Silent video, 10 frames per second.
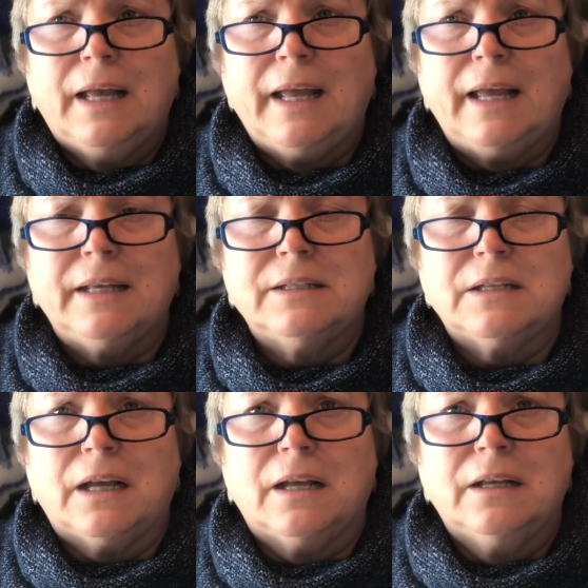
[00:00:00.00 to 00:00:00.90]
And
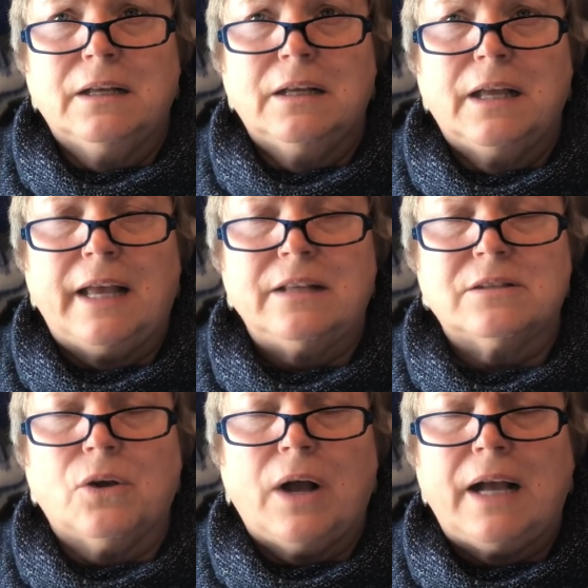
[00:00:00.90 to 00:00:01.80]

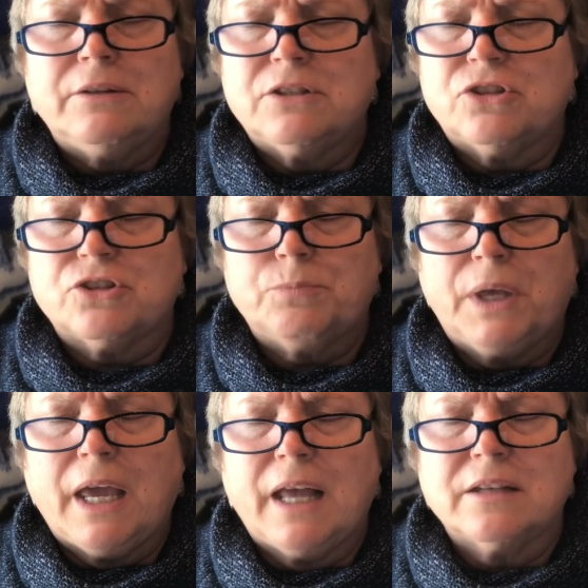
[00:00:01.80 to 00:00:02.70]
so I just
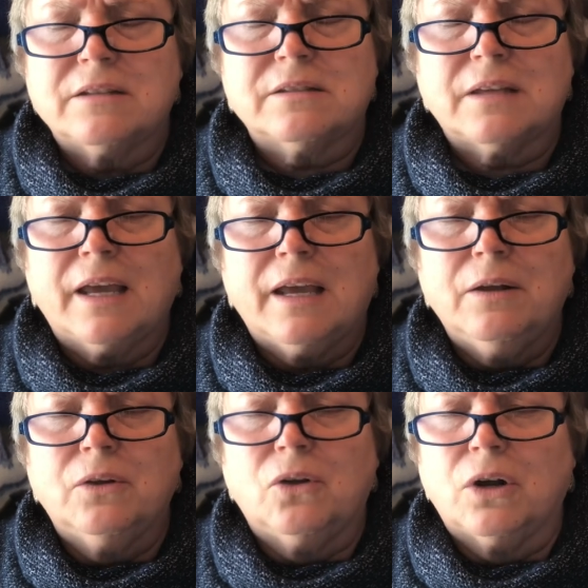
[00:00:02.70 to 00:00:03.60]
began to say,
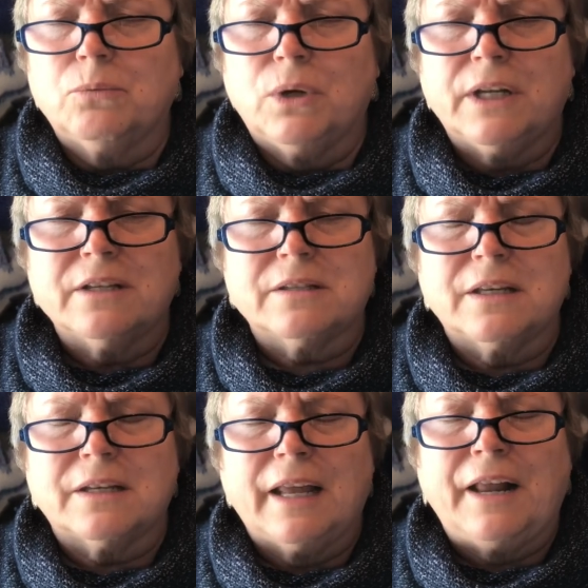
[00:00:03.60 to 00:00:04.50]
Lord, what is
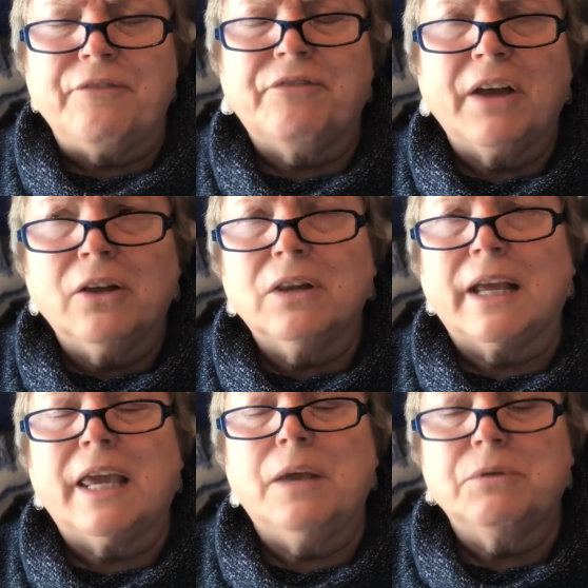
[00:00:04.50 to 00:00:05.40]
it? And I felt
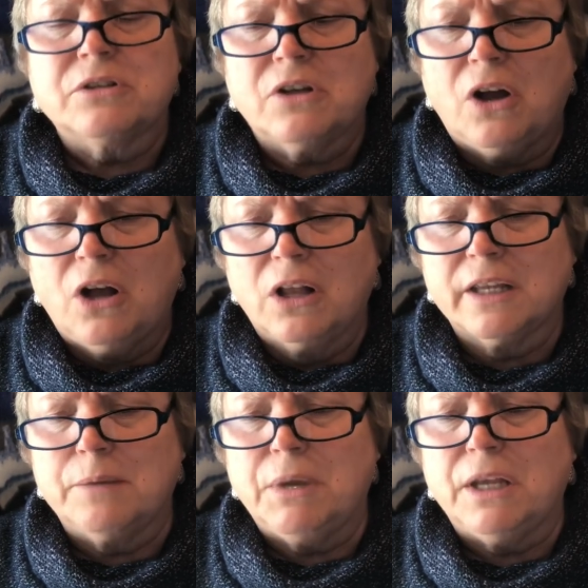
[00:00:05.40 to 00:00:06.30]
like he was
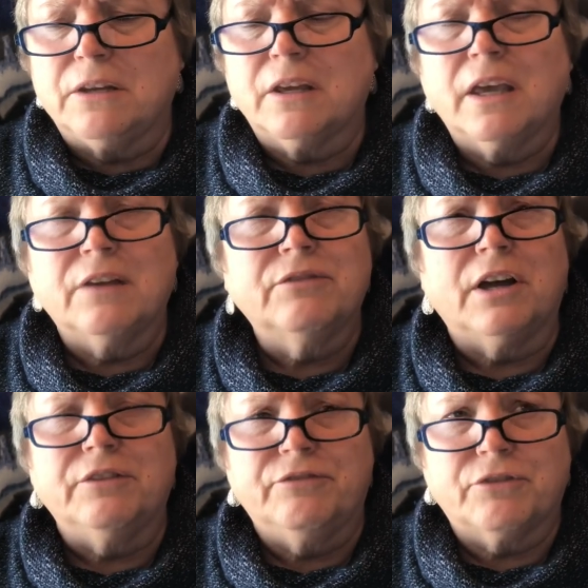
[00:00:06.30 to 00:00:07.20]
calling me to give
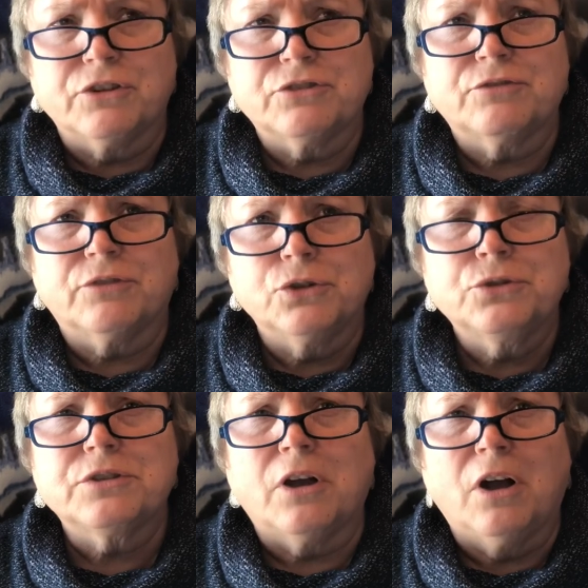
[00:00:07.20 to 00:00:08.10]
a first
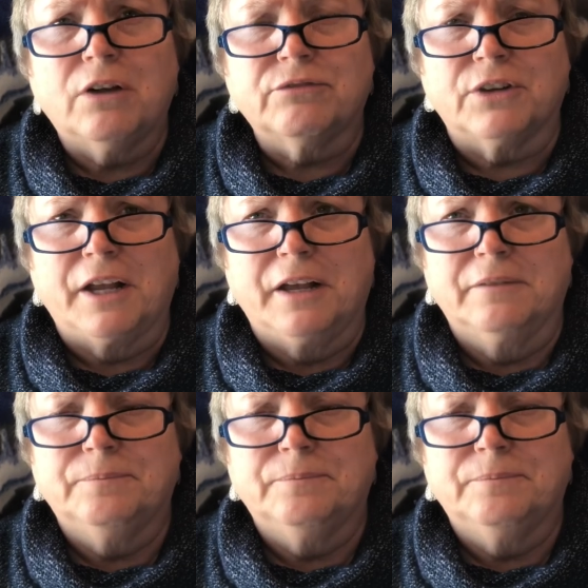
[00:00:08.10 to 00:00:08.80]
fruits offering.